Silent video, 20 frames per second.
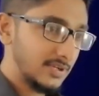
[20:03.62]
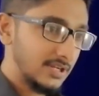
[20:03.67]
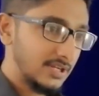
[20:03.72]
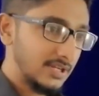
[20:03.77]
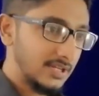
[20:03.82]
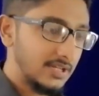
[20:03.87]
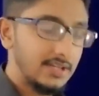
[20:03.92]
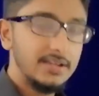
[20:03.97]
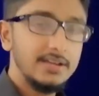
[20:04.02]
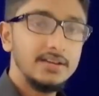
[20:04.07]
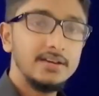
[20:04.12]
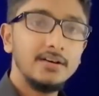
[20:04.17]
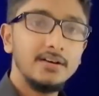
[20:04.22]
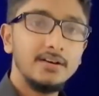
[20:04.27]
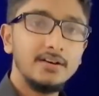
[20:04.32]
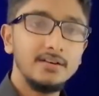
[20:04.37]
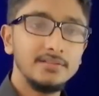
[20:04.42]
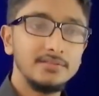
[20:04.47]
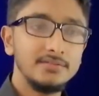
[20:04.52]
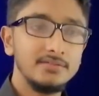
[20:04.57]
key,
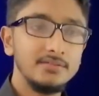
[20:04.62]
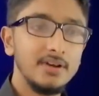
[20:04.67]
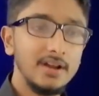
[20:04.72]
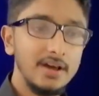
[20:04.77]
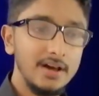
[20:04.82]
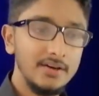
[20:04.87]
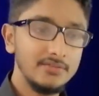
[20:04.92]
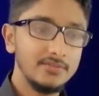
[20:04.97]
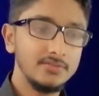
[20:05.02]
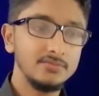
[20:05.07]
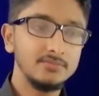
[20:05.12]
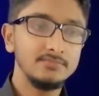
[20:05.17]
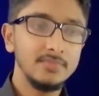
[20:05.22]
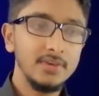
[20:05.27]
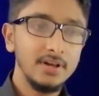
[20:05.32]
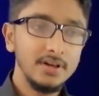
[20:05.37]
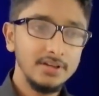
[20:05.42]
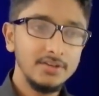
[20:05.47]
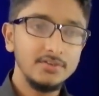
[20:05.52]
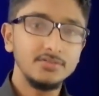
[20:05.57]
you'll have to
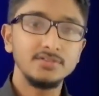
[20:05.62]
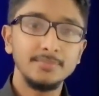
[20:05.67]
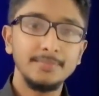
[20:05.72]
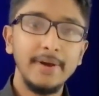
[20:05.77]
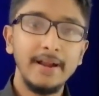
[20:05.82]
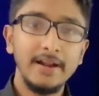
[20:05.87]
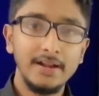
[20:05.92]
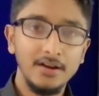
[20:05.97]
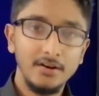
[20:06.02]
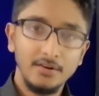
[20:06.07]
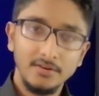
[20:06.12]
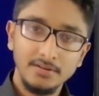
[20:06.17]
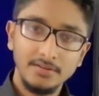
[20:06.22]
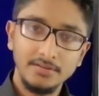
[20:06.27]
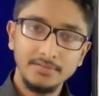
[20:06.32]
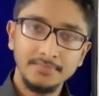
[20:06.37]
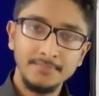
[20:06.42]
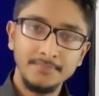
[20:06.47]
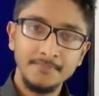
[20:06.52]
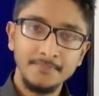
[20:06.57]
use a padlock,
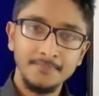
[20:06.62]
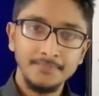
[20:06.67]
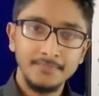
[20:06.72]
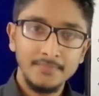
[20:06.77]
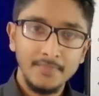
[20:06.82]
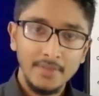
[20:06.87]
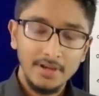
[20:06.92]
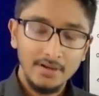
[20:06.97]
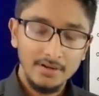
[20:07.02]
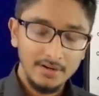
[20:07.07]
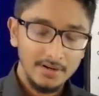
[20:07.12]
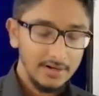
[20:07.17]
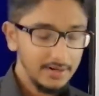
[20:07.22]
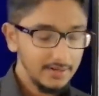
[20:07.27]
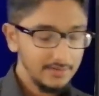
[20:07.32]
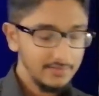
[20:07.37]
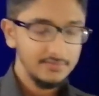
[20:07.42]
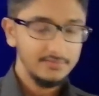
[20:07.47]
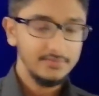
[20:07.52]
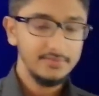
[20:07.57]

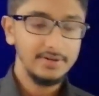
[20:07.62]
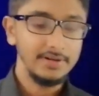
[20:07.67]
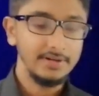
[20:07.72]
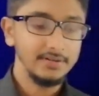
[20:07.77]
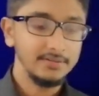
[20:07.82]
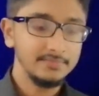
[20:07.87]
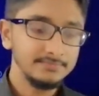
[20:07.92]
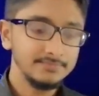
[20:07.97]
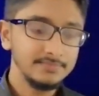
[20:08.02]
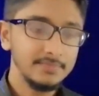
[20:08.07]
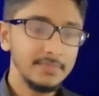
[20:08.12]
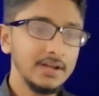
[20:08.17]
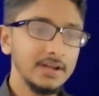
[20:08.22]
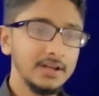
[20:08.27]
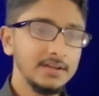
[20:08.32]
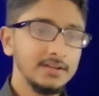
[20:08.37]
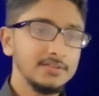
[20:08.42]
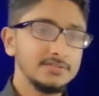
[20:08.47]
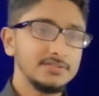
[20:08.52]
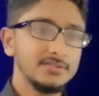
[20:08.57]
right? Fine.
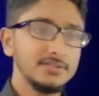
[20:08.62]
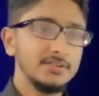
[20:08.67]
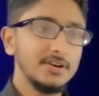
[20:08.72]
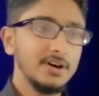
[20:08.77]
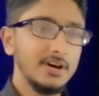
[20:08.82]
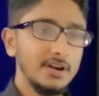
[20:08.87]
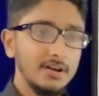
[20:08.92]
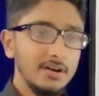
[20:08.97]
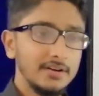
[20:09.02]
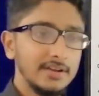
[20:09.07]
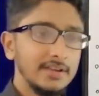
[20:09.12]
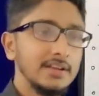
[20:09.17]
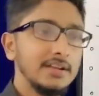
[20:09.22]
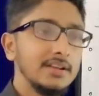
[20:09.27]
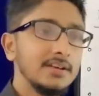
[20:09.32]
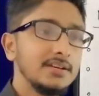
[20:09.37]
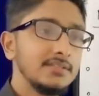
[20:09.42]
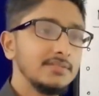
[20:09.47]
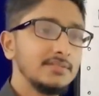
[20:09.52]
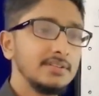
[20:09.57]
So you are locking
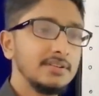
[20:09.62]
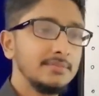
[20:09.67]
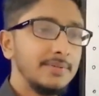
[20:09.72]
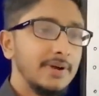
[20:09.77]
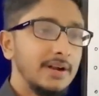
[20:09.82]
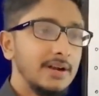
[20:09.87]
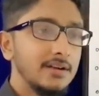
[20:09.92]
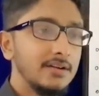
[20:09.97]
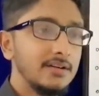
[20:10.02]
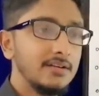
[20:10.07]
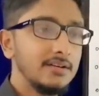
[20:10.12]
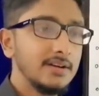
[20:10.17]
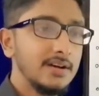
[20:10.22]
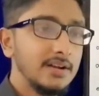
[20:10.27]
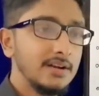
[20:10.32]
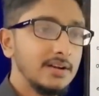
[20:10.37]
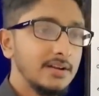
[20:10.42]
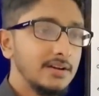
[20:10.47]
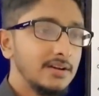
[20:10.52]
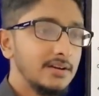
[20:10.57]
it with the padlock,
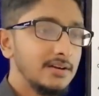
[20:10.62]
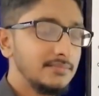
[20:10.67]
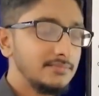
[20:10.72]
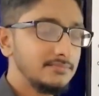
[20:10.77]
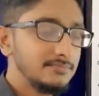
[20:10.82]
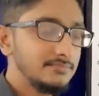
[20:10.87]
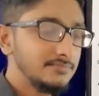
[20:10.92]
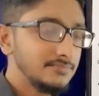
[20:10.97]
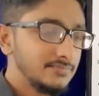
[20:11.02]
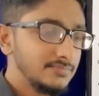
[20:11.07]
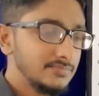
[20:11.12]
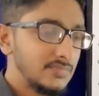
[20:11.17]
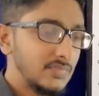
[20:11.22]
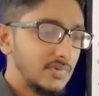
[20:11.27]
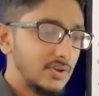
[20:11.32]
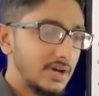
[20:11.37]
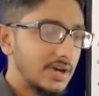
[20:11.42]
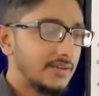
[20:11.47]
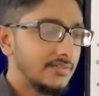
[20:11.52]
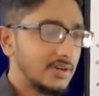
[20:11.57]
and
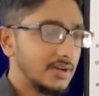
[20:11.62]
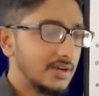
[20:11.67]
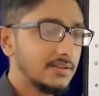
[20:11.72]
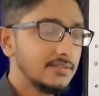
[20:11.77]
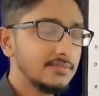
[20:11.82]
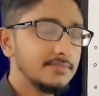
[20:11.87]
you have it.